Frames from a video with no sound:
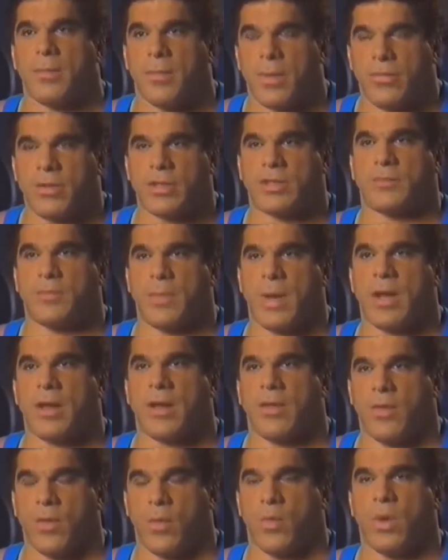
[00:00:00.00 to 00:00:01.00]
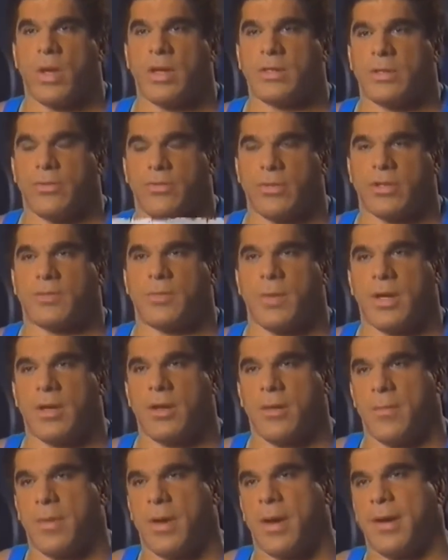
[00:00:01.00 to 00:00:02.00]
but respect the weight and
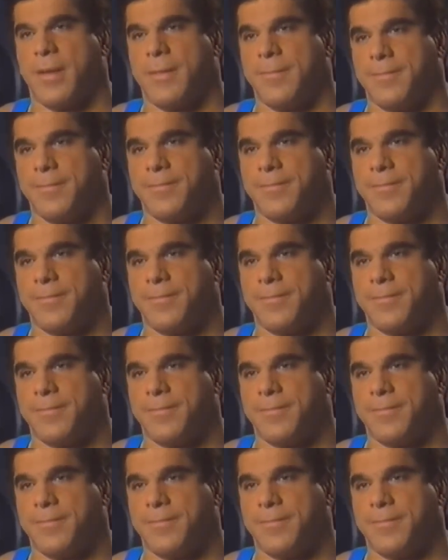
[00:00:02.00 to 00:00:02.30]
respect your body.